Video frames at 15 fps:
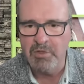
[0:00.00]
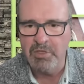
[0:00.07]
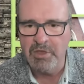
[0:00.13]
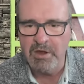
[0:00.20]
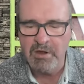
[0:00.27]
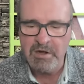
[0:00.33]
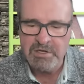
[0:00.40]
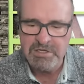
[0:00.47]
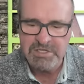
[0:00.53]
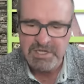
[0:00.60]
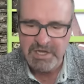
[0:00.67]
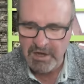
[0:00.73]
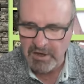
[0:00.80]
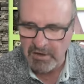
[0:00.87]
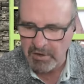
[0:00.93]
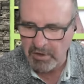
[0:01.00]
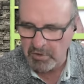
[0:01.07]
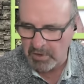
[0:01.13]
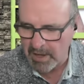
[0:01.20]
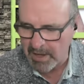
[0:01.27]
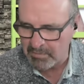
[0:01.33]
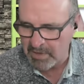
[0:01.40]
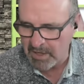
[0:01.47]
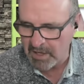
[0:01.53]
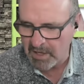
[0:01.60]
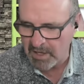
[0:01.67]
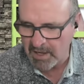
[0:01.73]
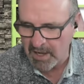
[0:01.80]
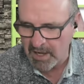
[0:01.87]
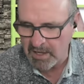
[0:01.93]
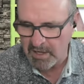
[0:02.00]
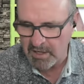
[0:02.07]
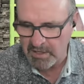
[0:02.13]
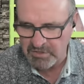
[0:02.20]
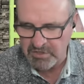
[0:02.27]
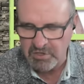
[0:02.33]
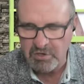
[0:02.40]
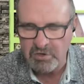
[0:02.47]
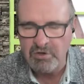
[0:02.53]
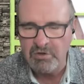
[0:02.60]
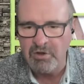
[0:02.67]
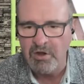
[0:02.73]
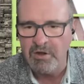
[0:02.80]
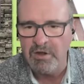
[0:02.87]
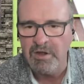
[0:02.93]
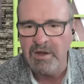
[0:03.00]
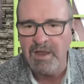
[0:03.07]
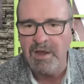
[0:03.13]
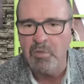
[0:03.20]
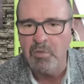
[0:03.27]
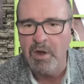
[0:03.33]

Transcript: when they're in a scenario like many Canadian institutions are today,